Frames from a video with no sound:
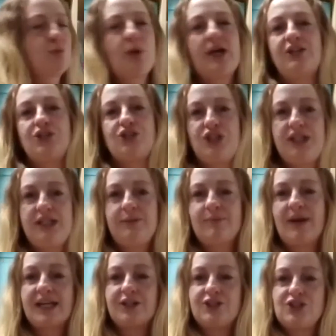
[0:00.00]
way she
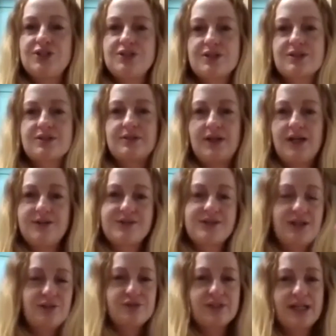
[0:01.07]
manages
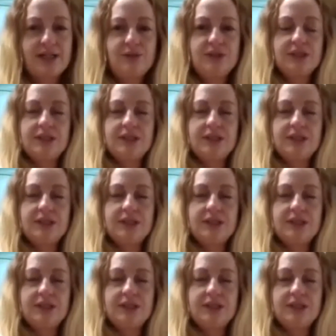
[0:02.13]
herself now.